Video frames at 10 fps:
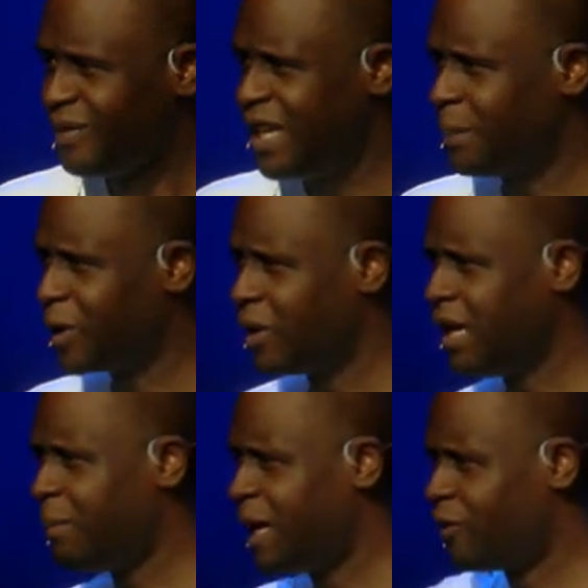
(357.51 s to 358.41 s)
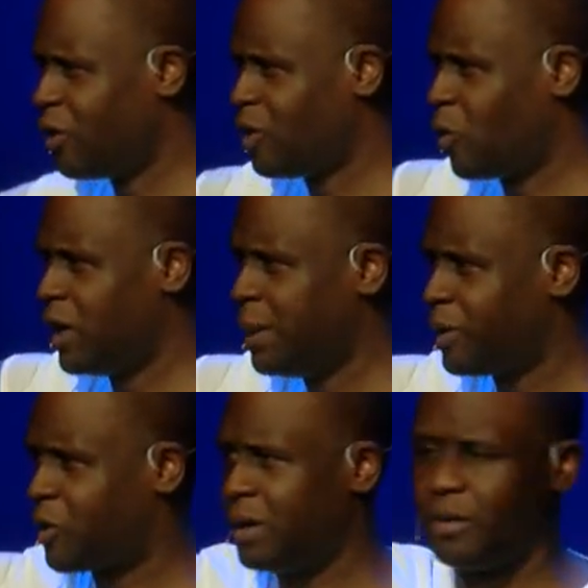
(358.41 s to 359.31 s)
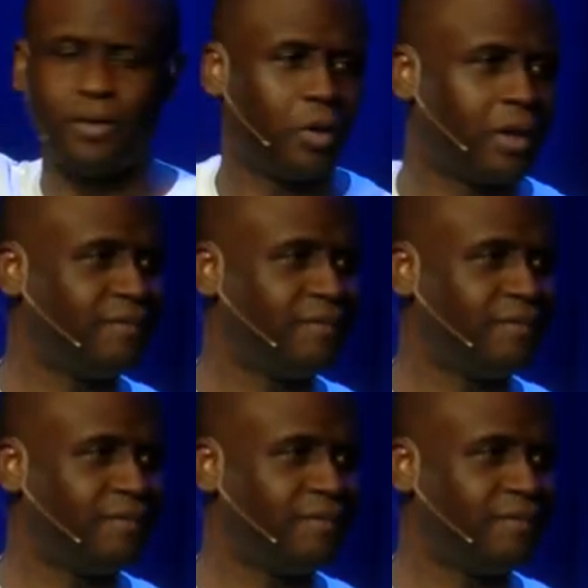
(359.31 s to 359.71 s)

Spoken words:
Hypocrite. Anybody ever heard of the word hypocrite before?